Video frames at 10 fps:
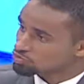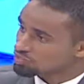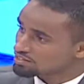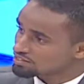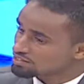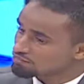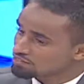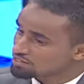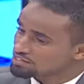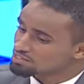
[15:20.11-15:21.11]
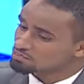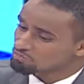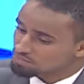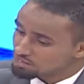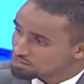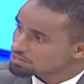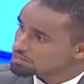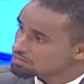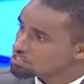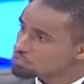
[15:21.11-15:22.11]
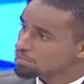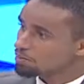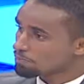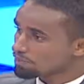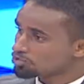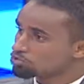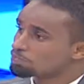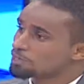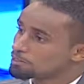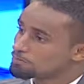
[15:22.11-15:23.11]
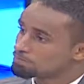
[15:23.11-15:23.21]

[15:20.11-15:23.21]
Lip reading: so that if need be, then you come into play?